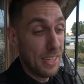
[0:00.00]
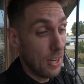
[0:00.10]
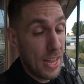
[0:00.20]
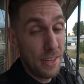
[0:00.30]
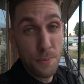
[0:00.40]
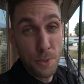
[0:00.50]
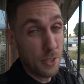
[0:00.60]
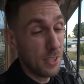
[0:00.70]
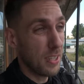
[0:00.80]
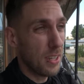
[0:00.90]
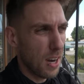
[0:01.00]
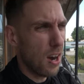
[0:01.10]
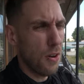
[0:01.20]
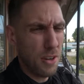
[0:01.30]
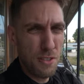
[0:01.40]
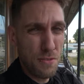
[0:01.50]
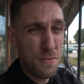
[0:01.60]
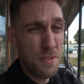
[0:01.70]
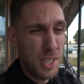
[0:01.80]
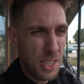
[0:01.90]
and it was is
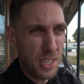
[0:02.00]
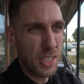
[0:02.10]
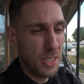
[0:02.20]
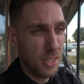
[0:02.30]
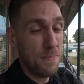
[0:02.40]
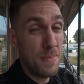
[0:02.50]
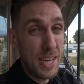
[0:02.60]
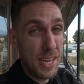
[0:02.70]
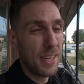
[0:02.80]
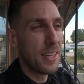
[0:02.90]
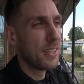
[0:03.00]
really good, man.